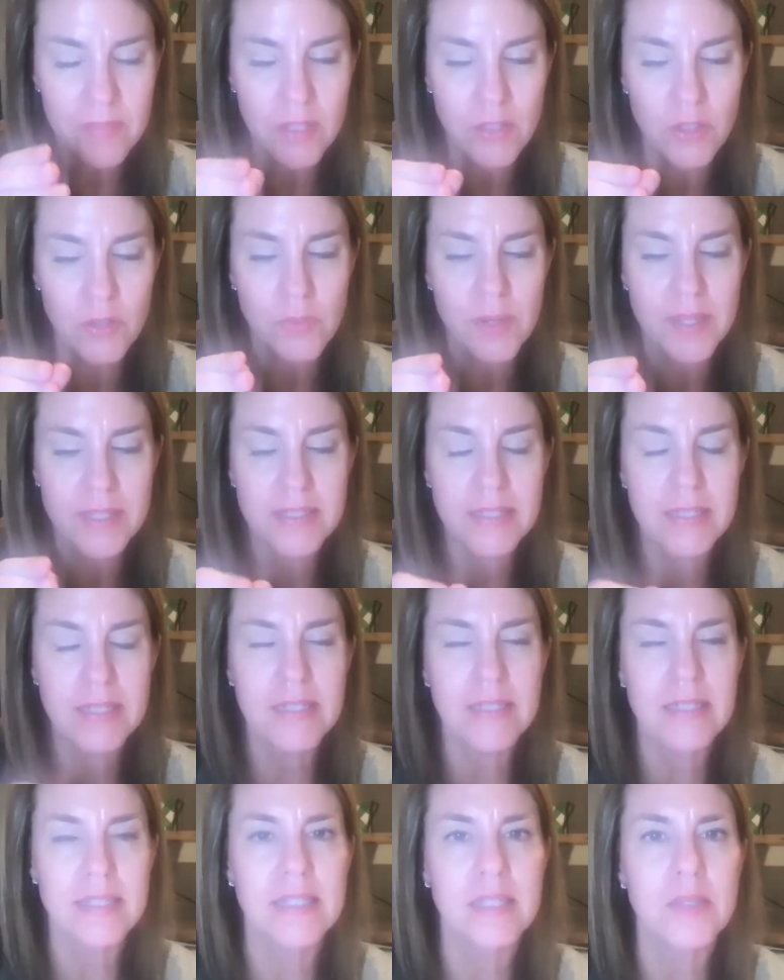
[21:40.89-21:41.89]
The resin
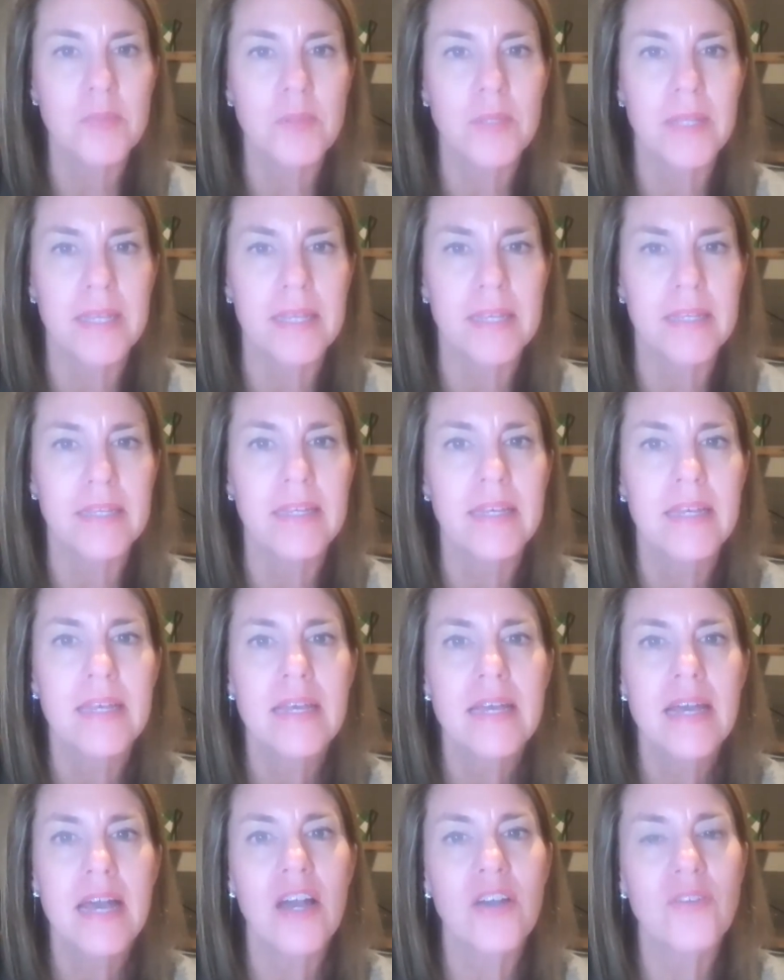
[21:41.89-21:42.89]
is in the plant
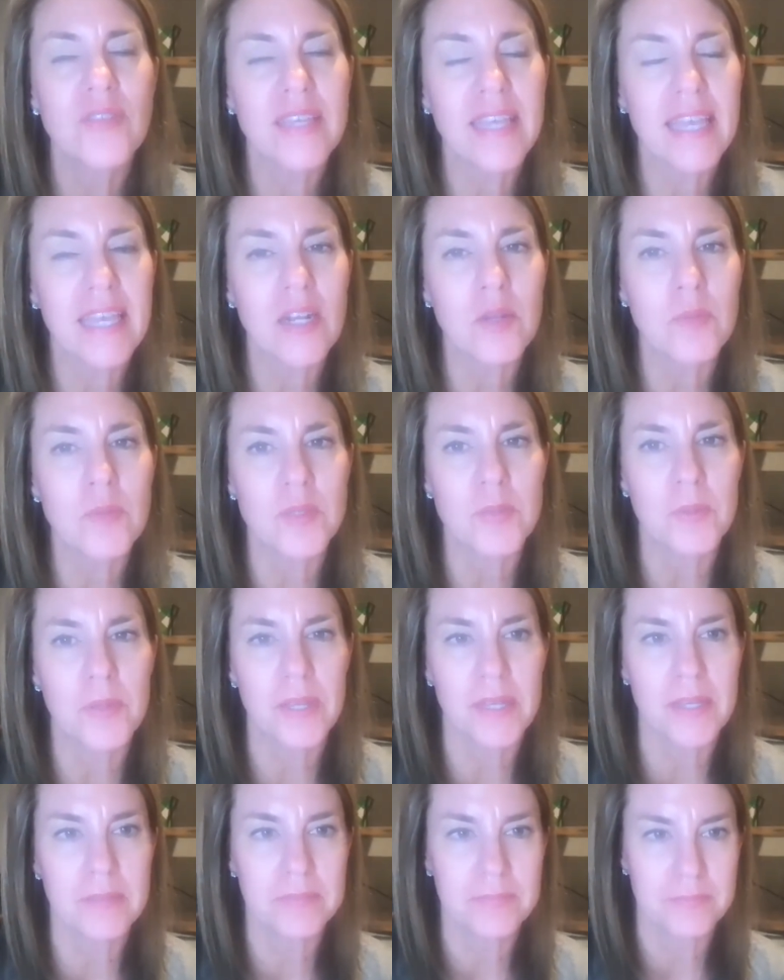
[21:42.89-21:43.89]
of the cannabis
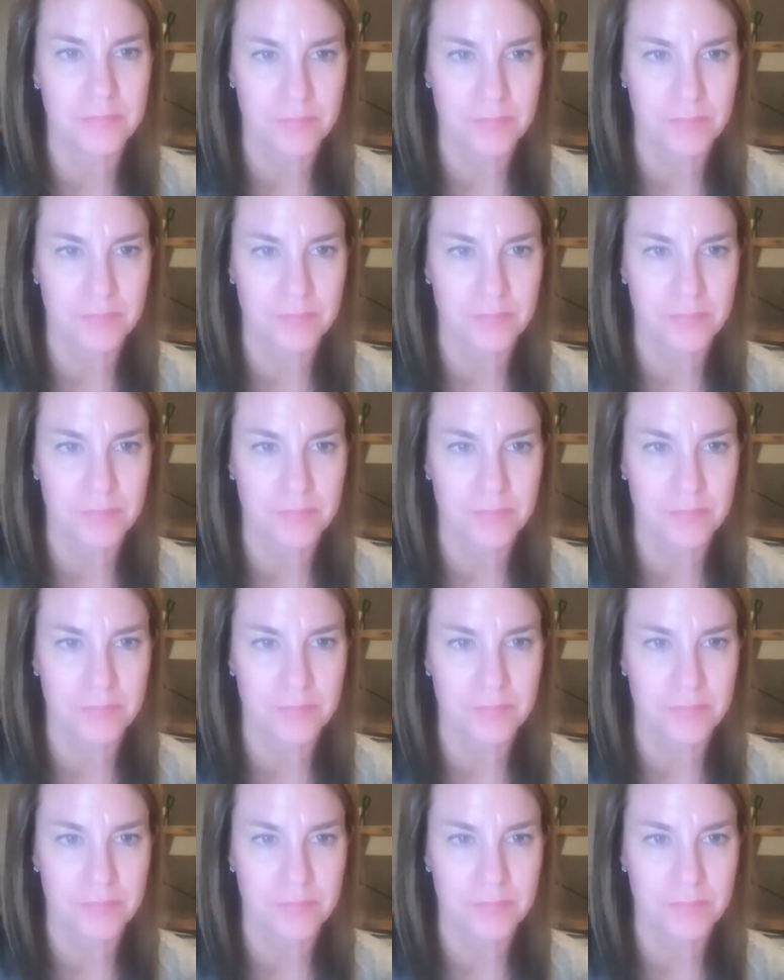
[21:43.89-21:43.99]
plant.